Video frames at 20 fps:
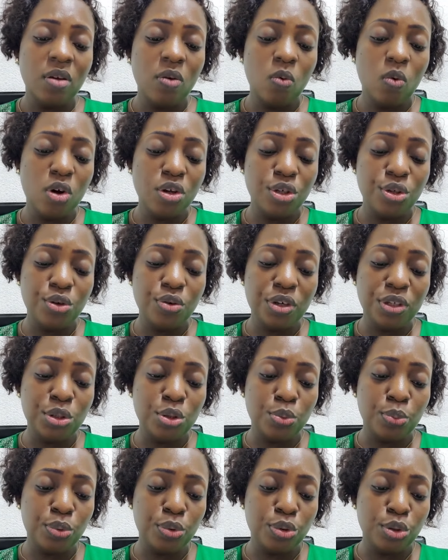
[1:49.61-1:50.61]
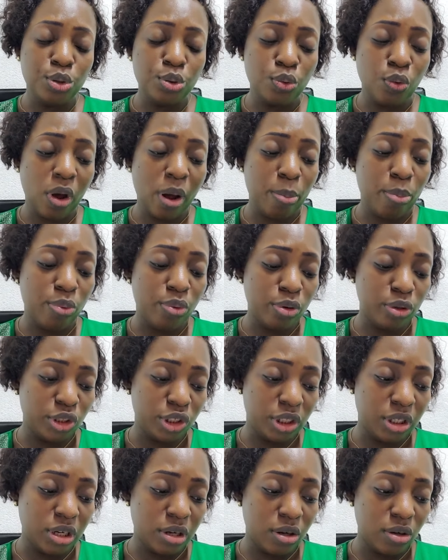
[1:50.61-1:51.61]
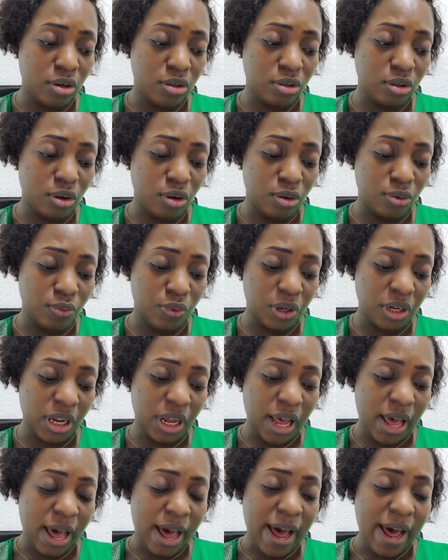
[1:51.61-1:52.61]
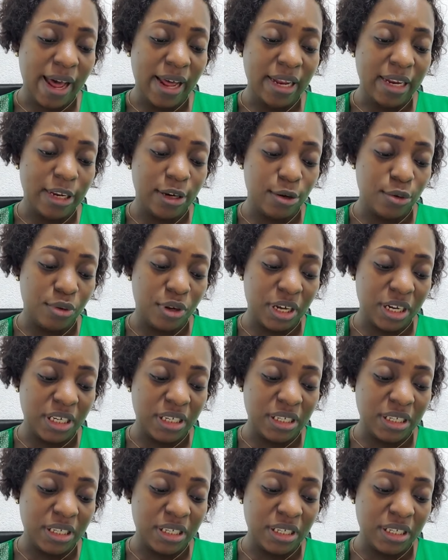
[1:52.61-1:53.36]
what you are supposed to approach the Lord God with. Hallelujah.